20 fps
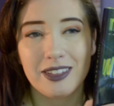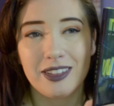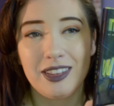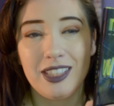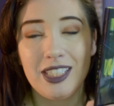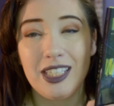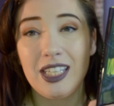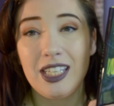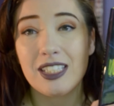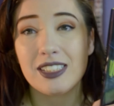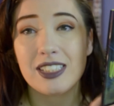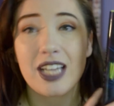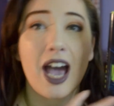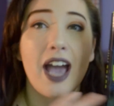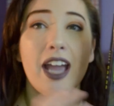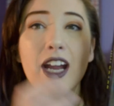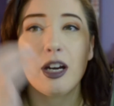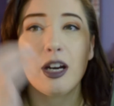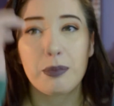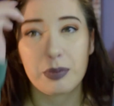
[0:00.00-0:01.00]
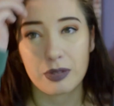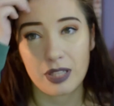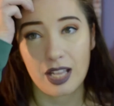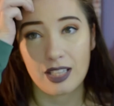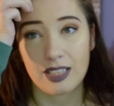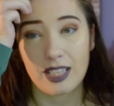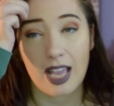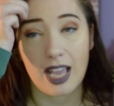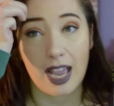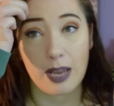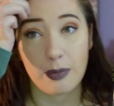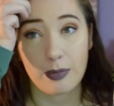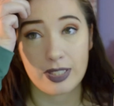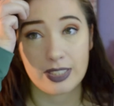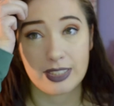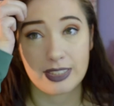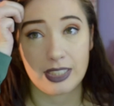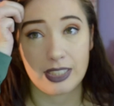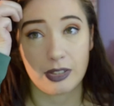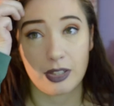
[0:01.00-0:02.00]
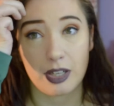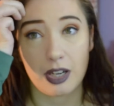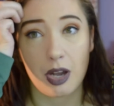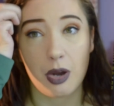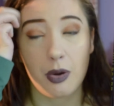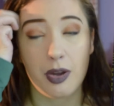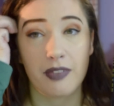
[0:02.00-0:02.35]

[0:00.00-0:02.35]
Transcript: The entire plot line with Zero,